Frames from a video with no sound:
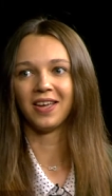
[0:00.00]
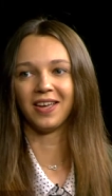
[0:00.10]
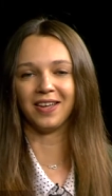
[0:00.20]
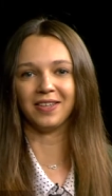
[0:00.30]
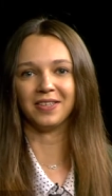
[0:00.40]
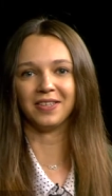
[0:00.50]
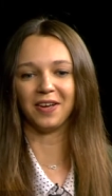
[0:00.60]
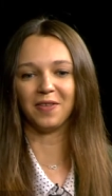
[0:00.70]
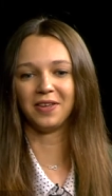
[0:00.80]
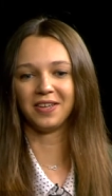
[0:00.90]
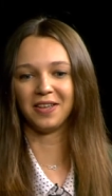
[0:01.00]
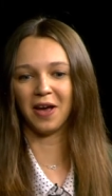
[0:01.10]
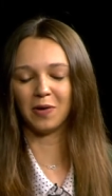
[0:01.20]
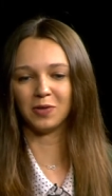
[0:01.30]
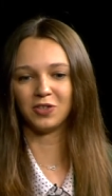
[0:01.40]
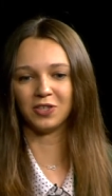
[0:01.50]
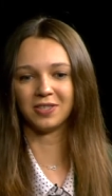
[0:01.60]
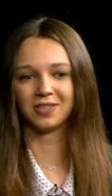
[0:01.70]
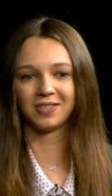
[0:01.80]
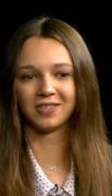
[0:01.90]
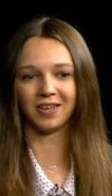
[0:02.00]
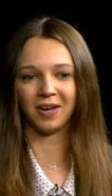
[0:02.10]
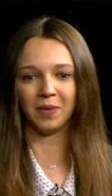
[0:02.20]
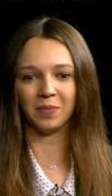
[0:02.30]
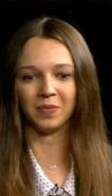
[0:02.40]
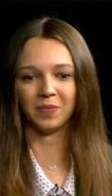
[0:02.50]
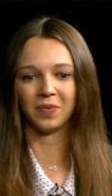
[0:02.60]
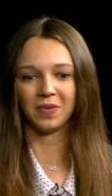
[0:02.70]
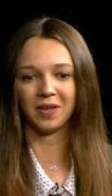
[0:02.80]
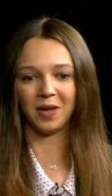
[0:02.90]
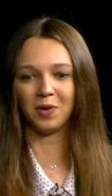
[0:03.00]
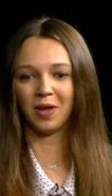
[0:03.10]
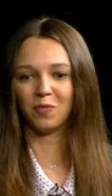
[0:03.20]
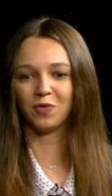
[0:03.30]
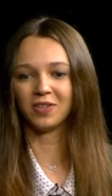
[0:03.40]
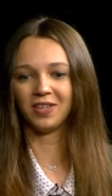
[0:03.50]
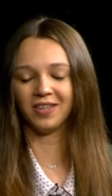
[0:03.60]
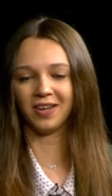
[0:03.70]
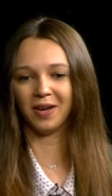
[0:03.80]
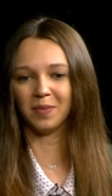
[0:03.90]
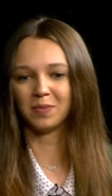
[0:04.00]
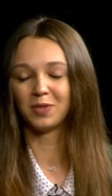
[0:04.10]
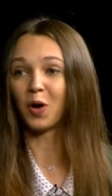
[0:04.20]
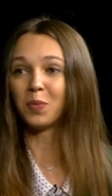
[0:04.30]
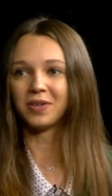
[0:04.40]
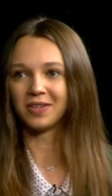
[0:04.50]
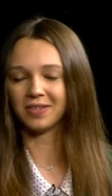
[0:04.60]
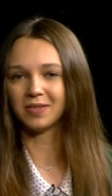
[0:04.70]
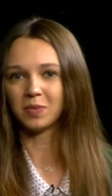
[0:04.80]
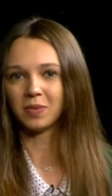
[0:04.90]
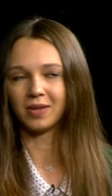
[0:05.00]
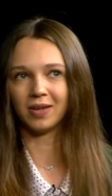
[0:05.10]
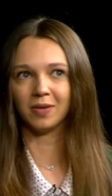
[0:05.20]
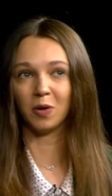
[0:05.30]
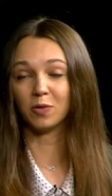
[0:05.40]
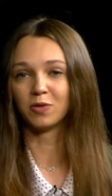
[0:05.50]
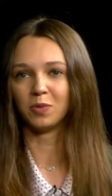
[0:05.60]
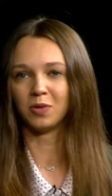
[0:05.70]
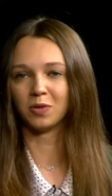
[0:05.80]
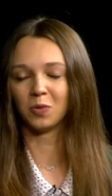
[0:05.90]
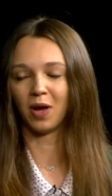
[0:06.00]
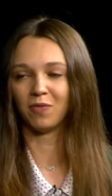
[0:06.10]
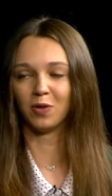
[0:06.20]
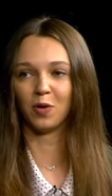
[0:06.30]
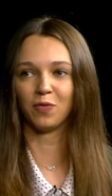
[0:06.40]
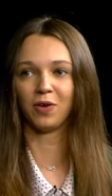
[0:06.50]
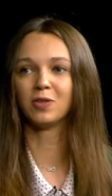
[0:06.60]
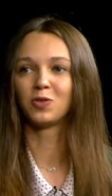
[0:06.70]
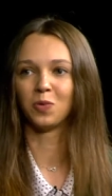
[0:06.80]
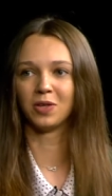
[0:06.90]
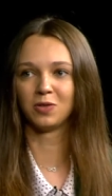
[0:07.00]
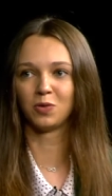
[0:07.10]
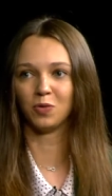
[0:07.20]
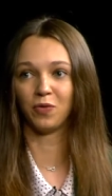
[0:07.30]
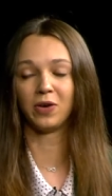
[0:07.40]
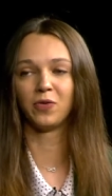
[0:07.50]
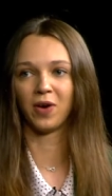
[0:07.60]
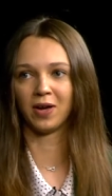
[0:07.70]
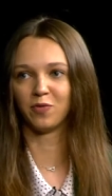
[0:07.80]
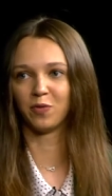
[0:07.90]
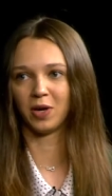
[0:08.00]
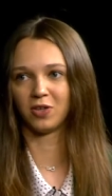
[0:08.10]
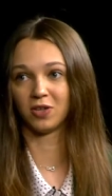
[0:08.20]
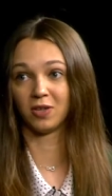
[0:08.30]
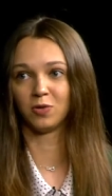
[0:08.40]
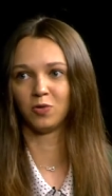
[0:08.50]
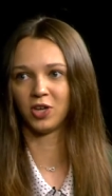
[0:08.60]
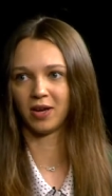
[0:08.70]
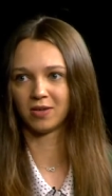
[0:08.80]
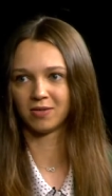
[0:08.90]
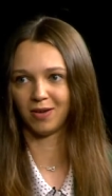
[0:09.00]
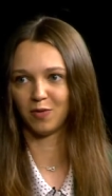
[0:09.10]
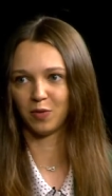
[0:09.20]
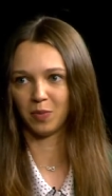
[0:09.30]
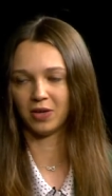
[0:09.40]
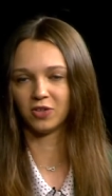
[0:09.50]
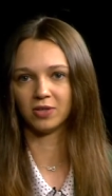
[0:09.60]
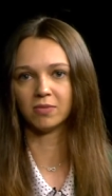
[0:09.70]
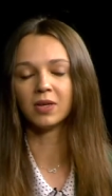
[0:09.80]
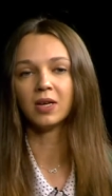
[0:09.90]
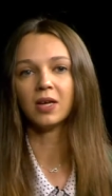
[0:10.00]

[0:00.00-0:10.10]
And I think now it's just, um, it became really uh, topical uh, also because we have a lot of instruments to verify information and to check information.